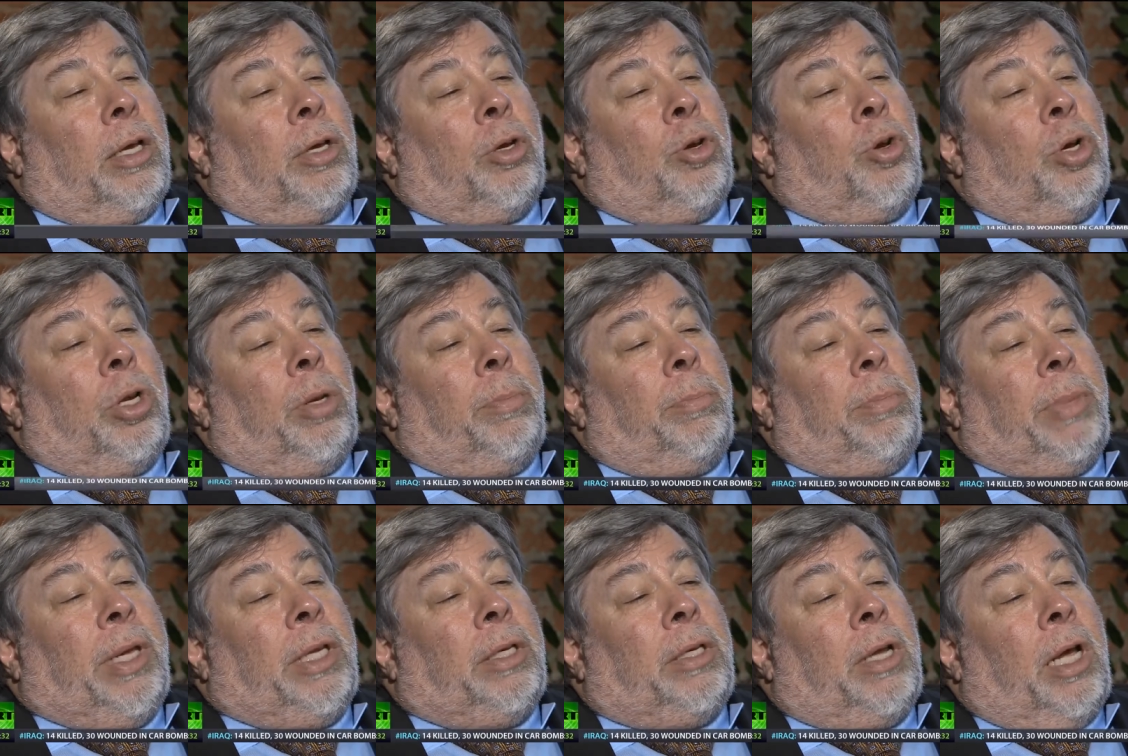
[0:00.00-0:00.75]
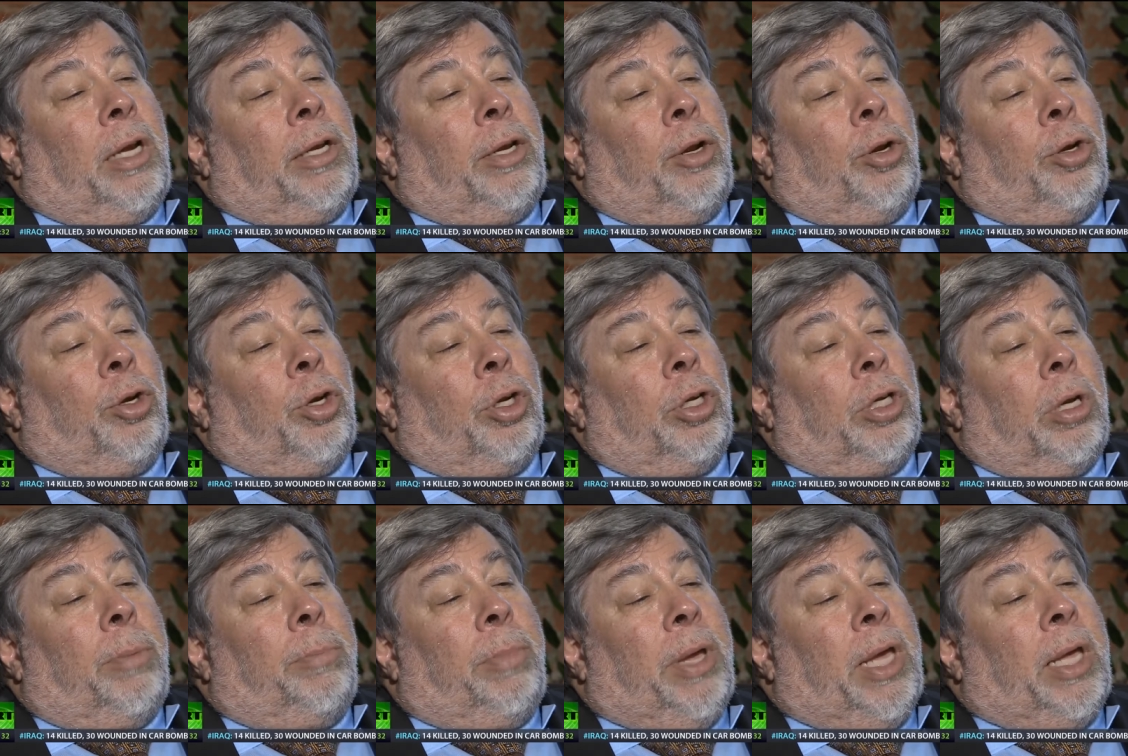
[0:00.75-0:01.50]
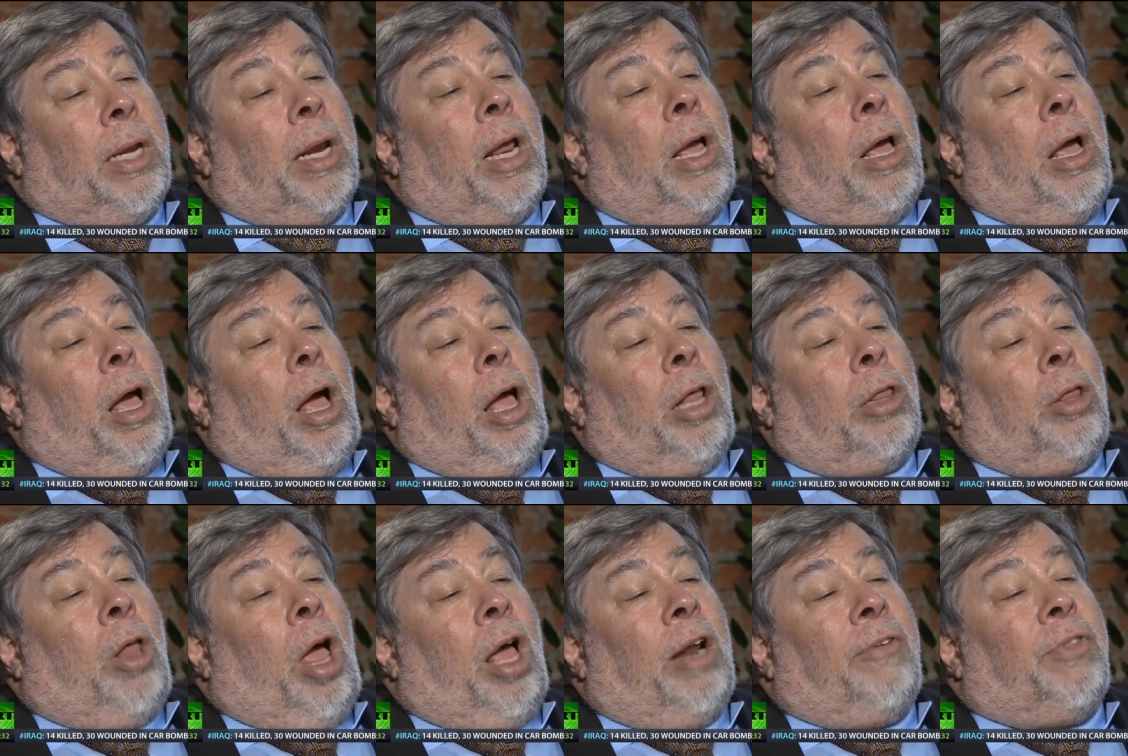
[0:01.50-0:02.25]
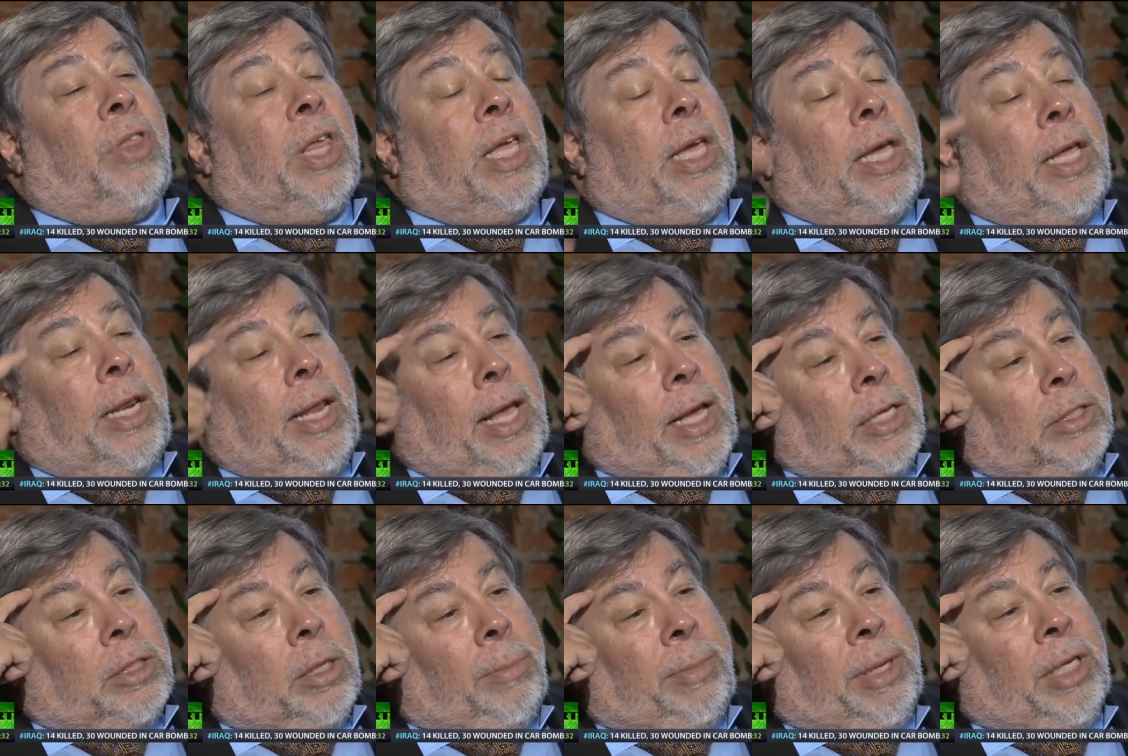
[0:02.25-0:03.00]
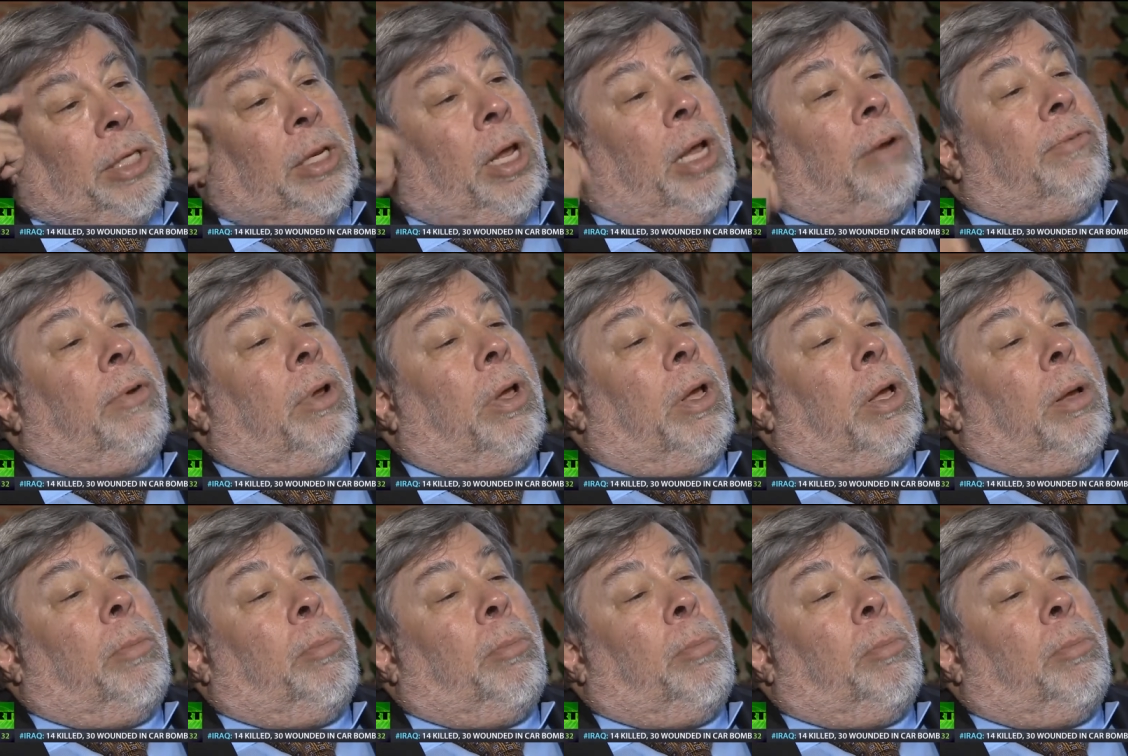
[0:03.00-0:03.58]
couldn't be done here, couldn't compete? A lot of thinking has to be done